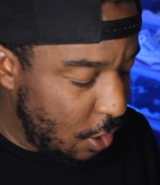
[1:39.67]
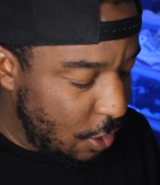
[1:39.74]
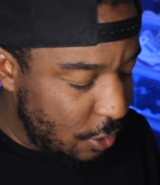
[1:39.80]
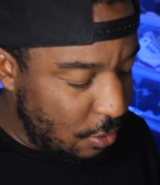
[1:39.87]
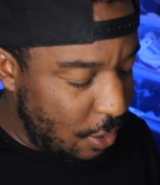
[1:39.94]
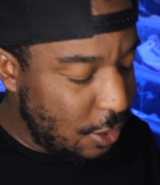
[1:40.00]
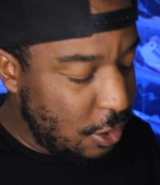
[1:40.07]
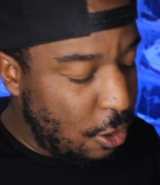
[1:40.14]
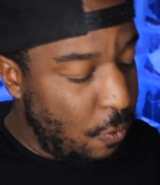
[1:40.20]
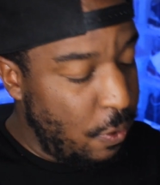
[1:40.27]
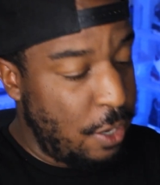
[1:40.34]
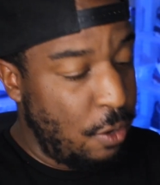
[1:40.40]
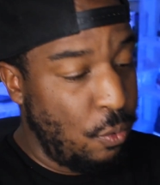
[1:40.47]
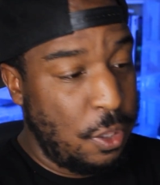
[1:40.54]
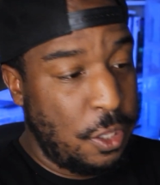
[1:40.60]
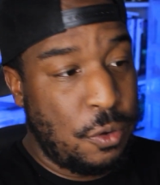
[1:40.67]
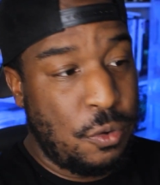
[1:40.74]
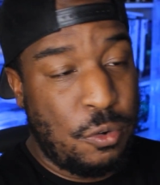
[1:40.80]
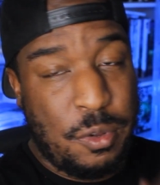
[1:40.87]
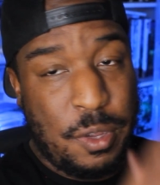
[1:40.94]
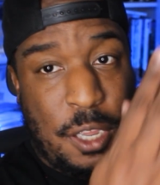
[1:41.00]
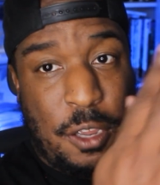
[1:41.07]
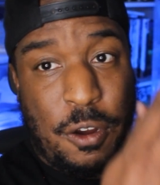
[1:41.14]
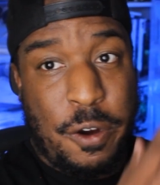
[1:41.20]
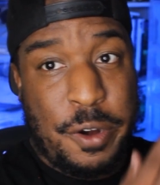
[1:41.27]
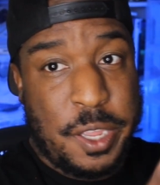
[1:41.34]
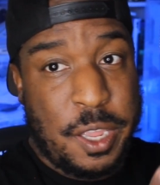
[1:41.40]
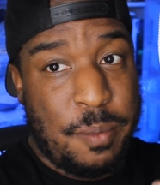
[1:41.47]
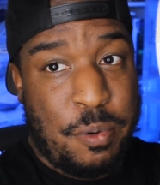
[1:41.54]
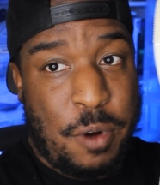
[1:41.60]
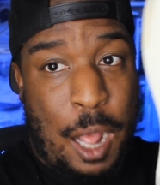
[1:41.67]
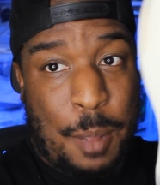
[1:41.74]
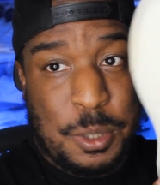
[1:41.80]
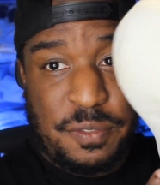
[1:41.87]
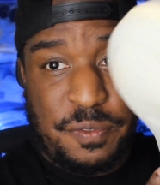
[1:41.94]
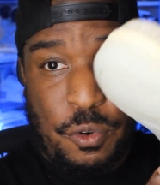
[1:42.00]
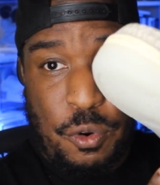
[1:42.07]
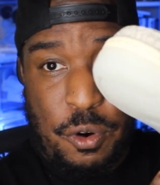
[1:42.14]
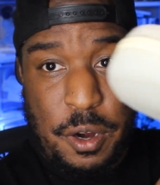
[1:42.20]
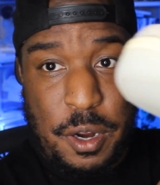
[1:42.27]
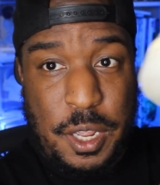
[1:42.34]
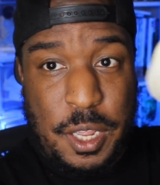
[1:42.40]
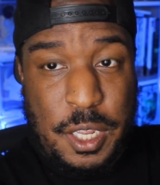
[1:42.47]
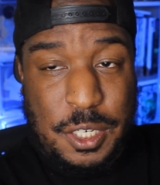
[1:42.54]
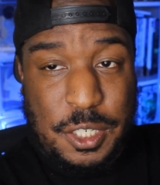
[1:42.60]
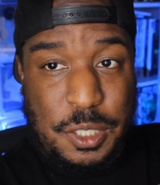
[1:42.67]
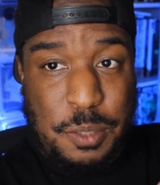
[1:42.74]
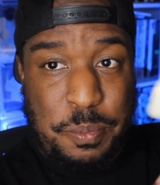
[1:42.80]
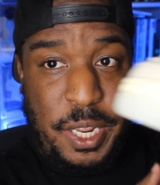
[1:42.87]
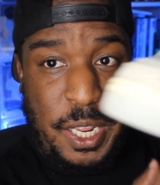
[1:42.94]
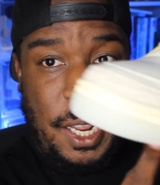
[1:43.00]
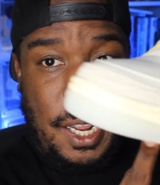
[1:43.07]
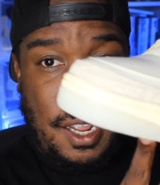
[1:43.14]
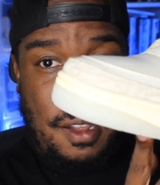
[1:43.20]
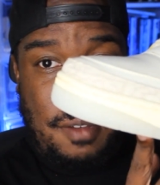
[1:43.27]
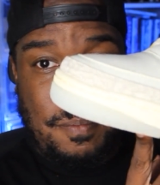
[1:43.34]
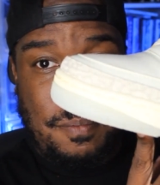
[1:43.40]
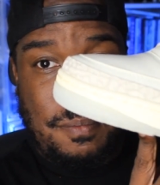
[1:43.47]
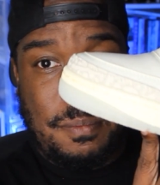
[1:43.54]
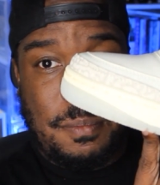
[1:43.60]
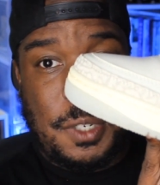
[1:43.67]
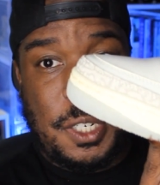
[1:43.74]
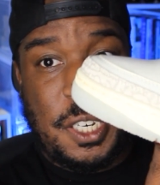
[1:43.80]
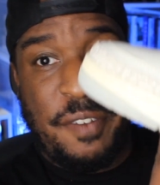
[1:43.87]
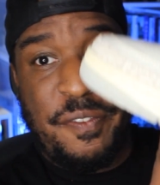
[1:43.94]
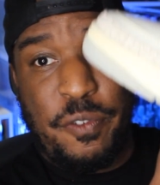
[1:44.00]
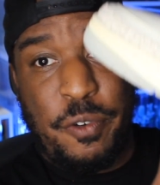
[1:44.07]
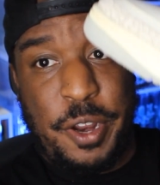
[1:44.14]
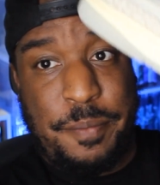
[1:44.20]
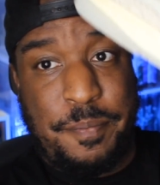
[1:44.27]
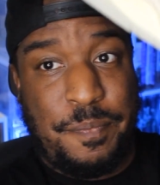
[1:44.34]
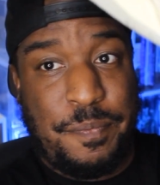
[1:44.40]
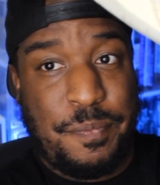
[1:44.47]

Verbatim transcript: So that's already really cool. You already get props for just being different